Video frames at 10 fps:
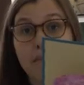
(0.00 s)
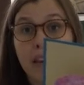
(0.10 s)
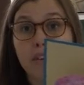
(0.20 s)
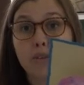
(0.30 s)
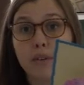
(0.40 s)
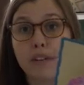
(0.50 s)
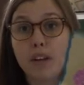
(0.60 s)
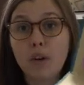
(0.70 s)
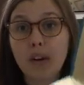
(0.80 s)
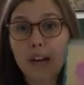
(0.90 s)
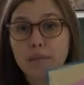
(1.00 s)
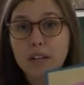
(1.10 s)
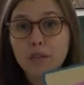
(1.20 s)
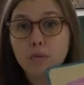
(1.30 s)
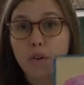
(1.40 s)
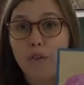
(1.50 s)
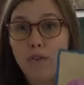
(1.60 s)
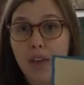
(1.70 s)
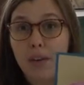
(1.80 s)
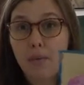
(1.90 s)
make sure that your image will
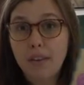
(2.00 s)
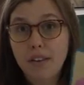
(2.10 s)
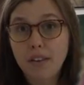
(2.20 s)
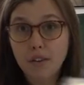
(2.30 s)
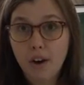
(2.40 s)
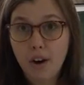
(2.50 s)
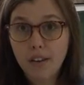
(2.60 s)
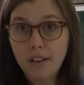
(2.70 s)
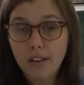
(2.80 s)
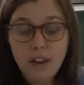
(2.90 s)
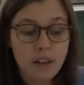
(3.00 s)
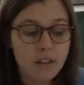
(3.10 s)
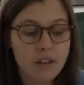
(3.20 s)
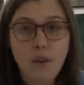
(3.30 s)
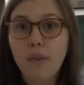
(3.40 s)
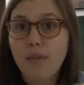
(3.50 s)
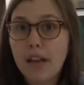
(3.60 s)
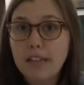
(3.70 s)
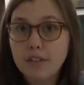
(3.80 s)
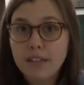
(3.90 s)
fit within your card. So
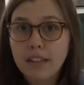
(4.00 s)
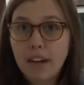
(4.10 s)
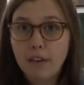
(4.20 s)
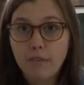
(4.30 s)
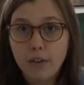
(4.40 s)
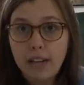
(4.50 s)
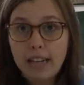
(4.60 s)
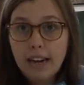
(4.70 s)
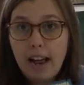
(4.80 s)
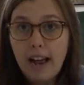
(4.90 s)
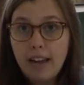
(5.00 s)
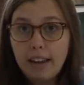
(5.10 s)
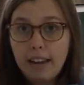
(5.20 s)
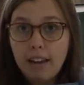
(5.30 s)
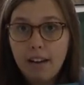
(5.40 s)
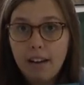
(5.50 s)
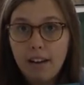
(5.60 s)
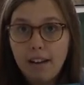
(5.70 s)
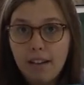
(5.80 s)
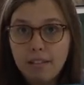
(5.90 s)
that's just a helpful hint I
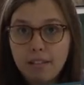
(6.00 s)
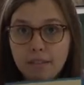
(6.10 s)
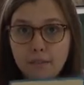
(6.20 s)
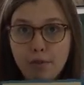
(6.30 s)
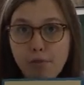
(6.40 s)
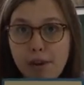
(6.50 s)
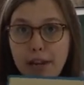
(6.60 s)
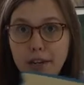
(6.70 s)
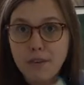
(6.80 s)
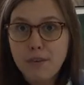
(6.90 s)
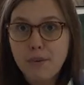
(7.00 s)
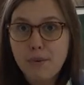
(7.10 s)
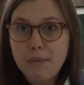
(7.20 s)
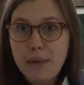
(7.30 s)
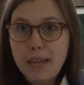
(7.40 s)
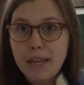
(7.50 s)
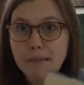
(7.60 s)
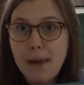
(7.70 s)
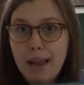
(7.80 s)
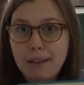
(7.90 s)
ran into when making
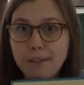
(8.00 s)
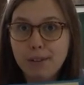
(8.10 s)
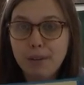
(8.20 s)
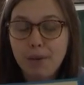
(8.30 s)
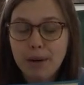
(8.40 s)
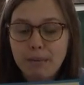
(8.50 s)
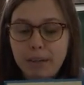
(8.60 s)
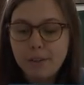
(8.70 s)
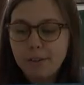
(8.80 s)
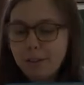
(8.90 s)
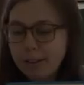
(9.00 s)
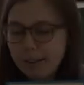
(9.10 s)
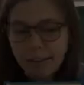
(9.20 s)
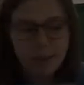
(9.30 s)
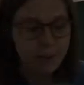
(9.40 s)
mine. So you want to make sure that it's going